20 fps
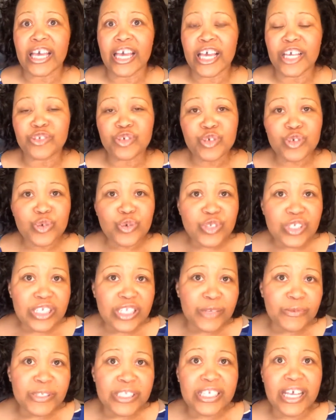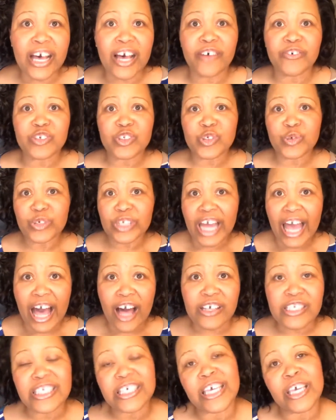introducing themselves, doing
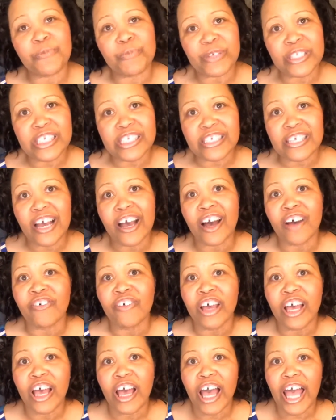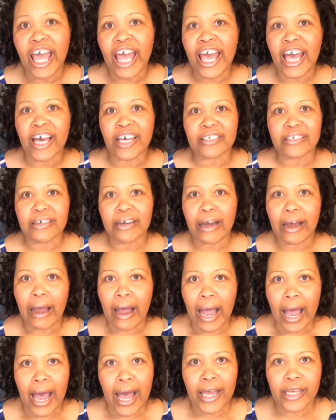housekeeping stuff, and
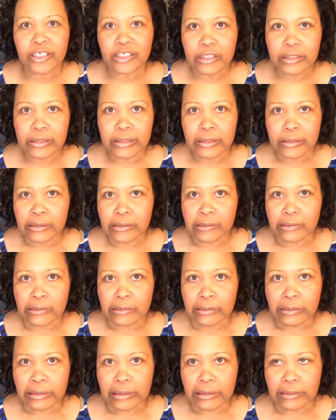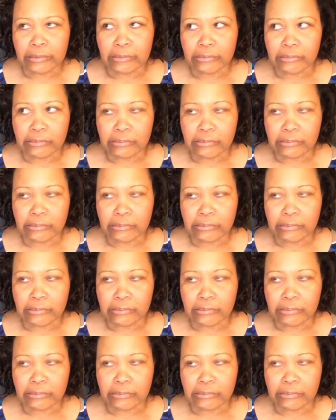I just get in there late.